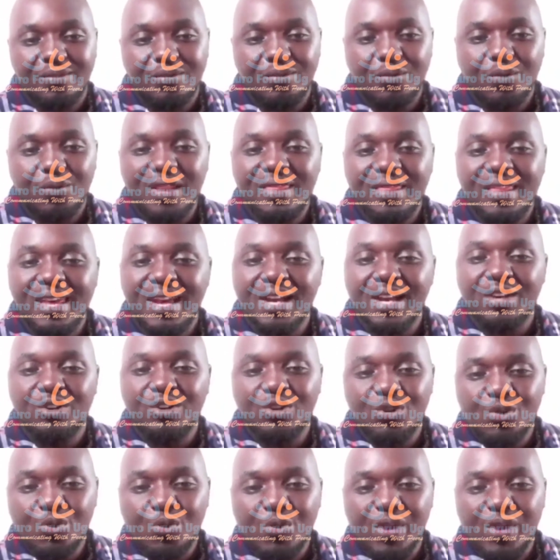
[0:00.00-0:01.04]
what they are
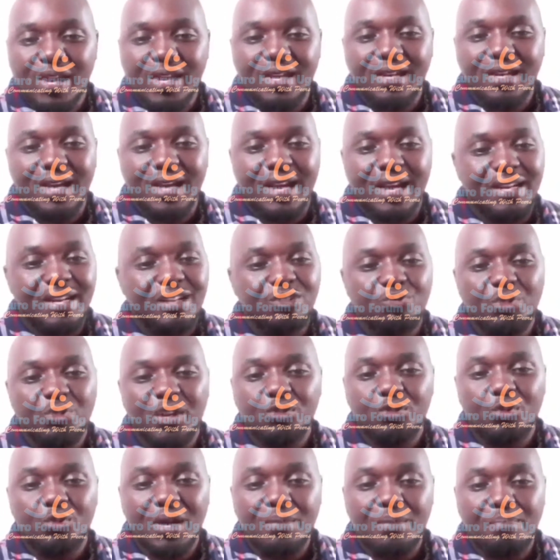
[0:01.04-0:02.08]
doing, and
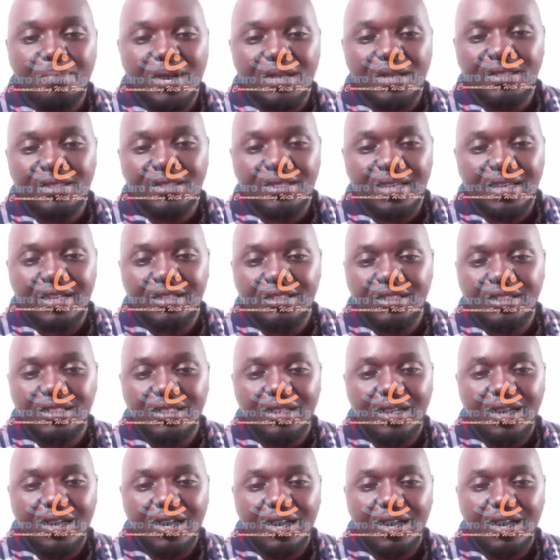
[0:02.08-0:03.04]
then 21%